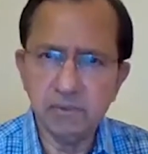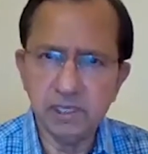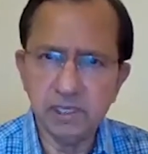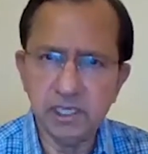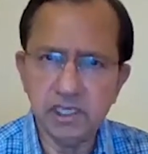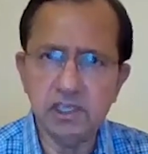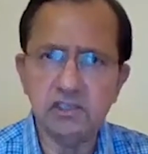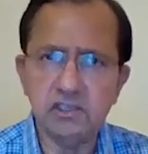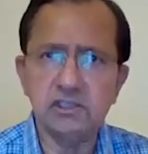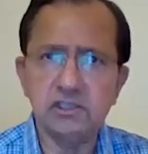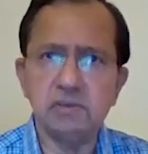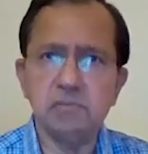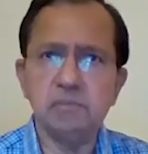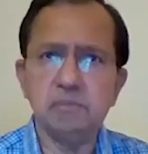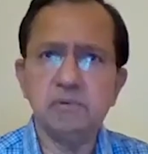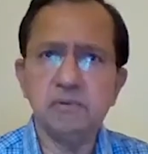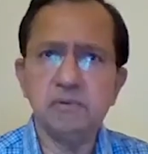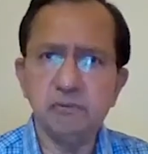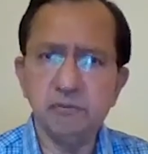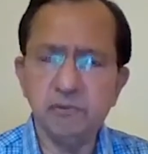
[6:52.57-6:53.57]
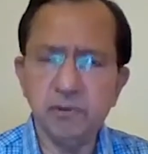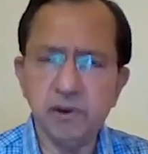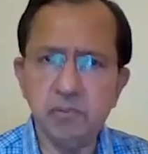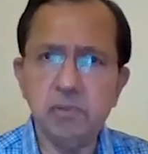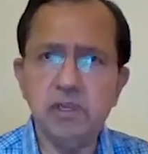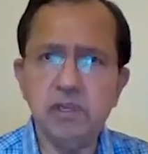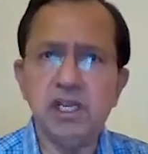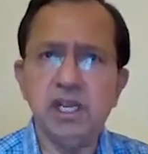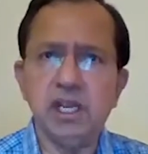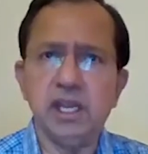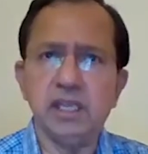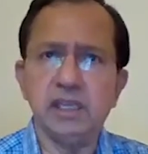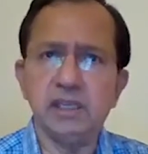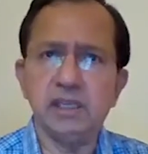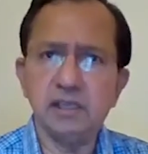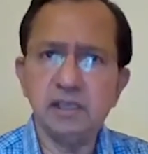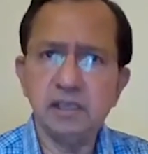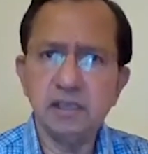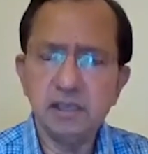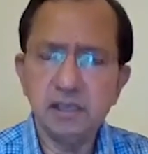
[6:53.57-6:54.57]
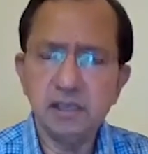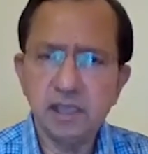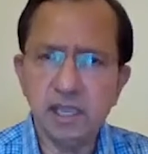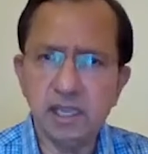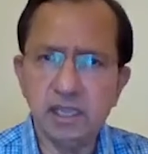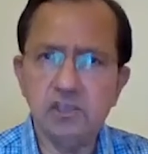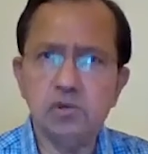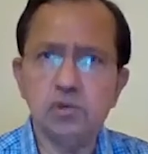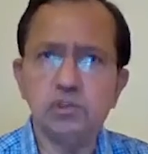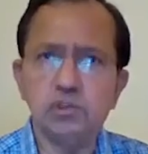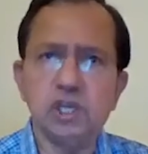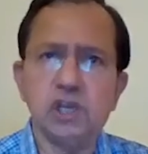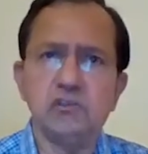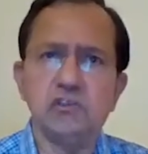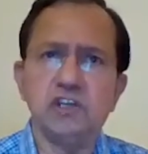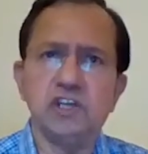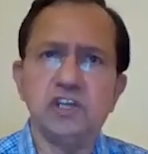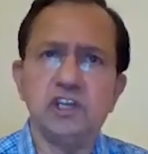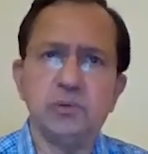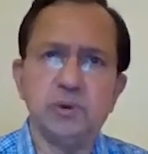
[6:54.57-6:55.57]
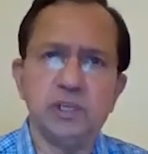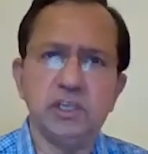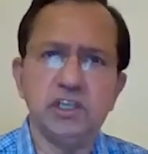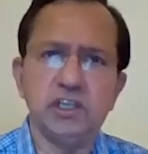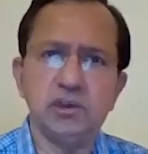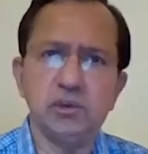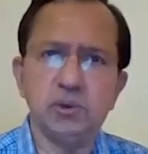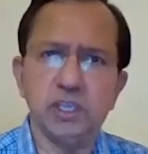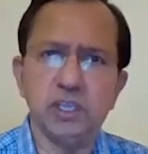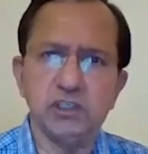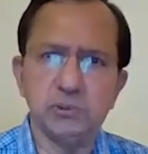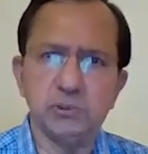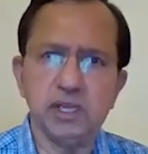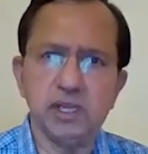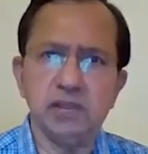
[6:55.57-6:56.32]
leadership would be like in 2022 as